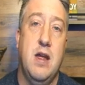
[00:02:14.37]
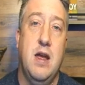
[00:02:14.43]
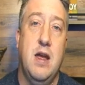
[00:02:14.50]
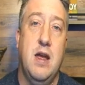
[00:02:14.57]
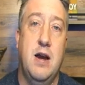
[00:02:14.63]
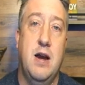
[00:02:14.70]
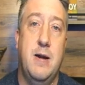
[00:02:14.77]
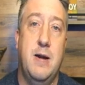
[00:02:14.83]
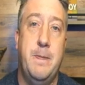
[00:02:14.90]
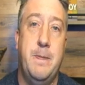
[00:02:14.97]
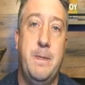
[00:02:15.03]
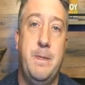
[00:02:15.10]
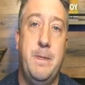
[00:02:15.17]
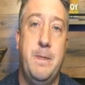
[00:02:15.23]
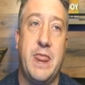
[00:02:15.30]
Um,
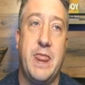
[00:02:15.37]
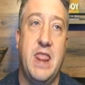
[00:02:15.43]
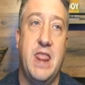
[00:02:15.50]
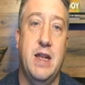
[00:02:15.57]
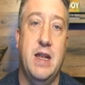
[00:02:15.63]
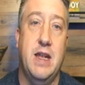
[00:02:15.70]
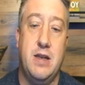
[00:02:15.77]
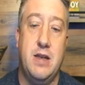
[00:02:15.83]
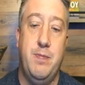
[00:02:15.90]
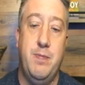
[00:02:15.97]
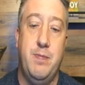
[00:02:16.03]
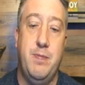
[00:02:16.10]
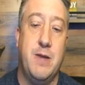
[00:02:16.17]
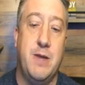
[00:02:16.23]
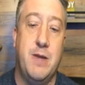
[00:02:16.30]
then
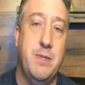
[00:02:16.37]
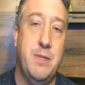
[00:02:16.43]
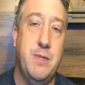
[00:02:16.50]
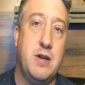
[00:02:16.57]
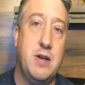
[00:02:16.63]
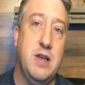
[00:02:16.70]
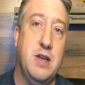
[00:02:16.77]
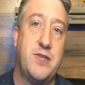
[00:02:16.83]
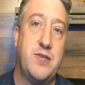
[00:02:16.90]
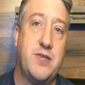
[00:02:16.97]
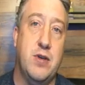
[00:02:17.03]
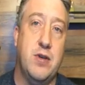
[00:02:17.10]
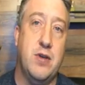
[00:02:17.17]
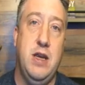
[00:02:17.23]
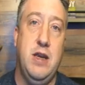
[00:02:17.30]
pick up my book; it's
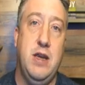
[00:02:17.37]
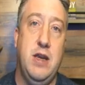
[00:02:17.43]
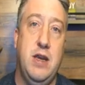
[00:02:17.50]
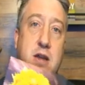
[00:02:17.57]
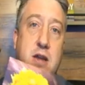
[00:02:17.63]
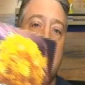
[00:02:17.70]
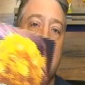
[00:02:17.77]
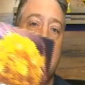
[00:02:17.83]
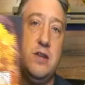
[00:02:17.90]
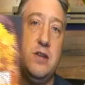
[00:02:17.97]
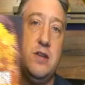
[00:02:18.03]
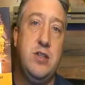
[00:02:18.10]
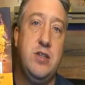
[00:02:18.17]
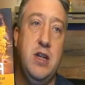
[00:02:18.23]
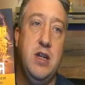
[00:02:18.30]
free. It's
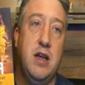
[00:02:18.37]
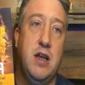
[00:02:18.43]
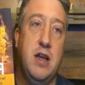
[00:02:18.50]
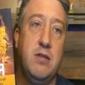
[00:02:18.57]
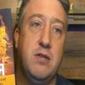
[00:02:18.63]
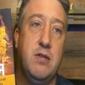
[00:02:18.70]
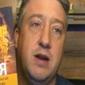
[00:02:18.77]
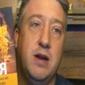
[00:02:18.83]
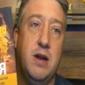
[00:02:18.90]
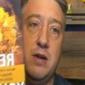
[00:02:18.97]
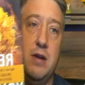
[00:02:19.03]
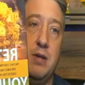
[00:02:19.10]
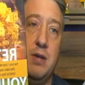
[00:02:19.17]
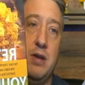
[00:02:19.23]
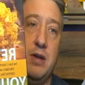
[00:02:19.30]
G Allan. Robert, I
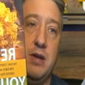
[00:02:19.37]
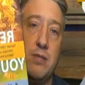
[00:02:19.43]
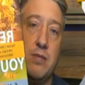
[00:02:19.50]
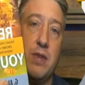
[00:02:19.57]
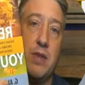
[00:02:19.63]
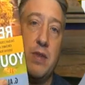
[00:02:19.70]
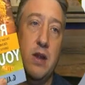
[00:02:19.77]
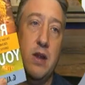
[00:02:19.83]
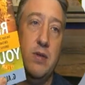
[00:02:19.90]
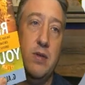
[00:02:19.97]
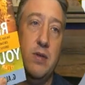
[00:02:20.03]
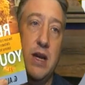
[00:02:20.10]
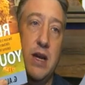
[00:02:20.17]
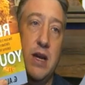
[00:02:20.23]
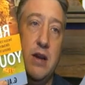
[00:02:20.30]
mean,
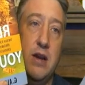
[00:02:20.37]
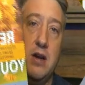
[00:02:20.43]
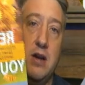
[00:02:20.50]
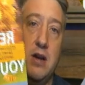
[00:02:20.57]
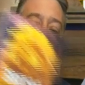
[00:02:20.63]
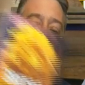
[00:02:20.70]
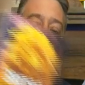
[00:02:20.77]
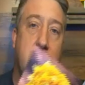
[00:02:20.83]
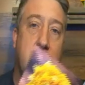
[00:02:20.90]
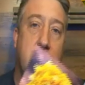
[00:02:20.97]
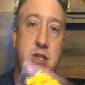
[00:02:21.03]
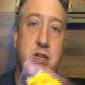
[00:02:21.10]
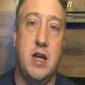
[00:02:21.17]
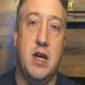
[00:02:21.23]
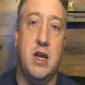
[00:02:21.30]
retire younger. Go to
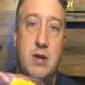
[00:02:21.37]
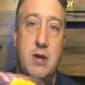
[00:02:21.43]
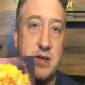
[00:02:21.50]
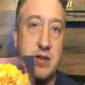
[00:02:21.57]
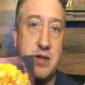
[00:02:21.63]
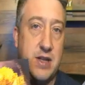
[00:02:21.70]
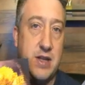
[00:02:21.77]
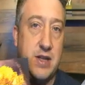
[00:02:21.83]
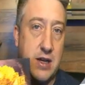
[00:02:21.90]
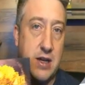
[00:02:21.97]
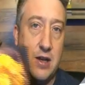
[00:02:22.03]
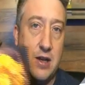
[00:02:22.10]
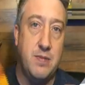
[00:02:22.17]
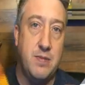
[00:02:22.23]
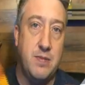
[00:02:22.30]

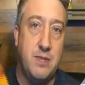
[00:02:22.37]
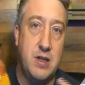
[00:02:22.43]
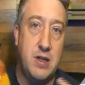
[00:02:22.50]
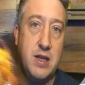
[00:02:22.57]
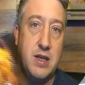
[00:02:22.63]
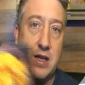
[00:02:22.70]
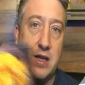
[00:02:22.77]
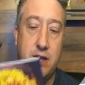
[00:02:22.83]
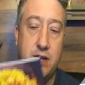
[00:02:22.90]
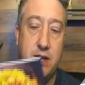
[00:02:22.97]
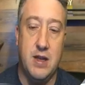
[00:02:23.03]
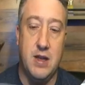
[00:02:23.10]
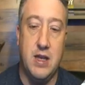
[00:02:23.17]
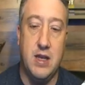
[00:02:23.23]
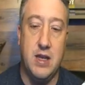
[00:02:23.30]
gallanroberts.com. Click on that
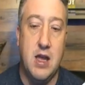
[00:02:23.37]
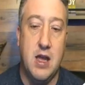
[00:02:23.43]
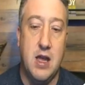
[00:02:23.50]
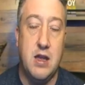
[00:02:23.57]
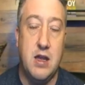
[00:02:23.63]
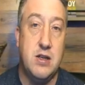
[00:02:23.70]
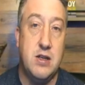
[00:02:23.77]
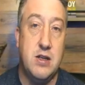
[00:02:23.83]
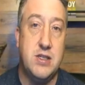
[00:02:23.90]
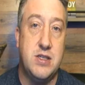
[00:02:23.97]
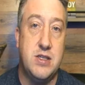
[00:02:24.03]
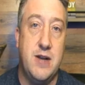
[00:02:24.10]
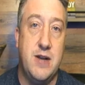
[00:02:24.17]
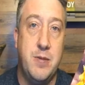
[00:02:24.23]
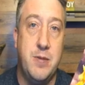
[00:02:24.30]
link, sign
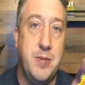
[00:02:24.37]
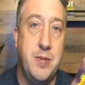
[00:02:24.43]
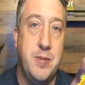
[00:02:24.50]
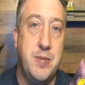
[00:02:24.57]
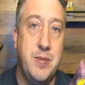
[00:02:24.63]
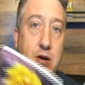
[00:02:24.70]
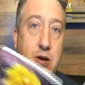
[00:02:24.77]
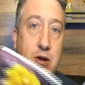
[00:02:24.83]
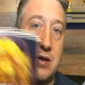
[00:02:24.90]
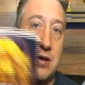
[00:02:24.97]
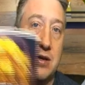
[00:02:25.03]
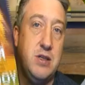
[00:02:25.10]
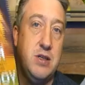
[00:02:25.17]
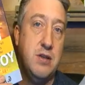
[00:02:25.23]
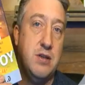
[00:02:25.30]
up for my mini course.
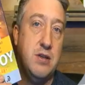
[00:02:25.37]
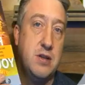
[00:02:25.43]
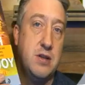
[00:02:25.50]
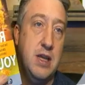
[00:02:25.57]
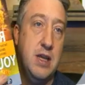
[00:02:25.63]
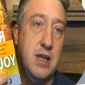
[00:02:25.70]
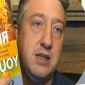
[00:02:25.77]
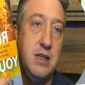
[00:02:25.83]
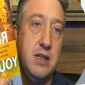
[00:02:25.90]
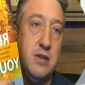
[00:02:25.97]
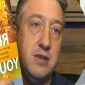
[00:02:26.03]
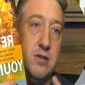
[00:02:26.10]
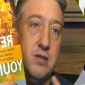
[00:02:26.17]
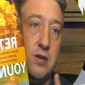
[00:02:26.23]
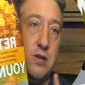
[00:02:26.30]
You'll there's a link
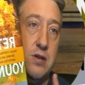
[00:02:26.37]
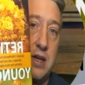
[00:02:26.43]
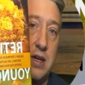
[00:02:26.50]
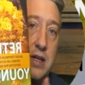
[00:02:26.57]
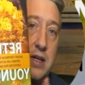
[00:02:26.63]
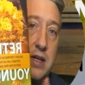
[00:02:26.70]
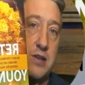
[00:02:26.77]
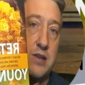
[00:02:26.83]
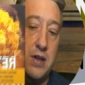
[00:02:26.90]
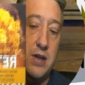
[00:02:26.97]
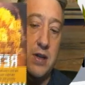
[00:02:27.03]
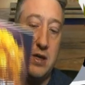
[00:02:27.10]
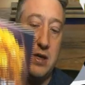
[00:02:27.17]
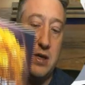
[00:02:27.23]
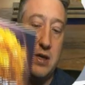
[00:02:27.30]
to get this
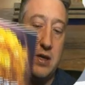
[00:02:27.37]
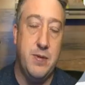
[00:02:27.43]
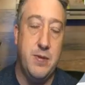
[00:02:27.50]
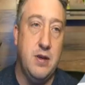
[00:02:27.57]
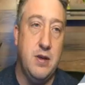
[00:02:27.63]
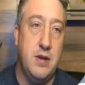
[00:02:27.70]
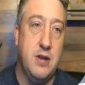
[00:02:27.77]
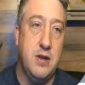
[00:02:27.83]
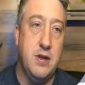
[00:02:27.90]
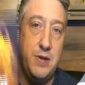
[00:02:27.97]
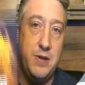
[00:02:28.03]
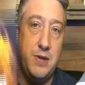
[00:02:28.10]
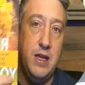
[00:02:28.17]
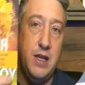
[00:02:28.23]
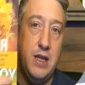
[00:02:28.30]
free copy, this
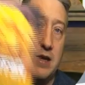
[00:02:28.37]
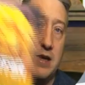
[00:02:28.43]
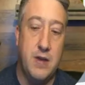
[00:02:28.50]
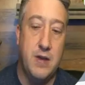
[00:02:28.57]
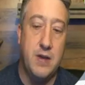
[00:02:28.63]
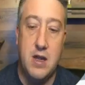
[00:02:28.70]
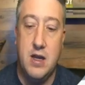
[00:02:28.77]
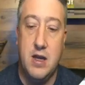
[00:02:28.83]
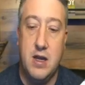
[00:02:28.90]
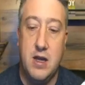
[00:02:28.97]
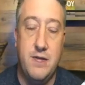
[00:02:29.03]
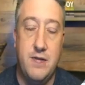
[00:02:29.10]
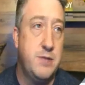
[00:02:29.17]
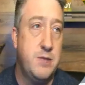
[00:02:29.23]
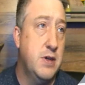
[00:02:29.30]
PDF of
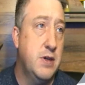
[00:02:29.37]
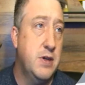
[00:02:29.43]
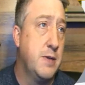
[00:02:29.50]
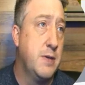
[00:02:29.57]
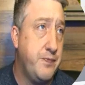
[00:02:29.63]
this book.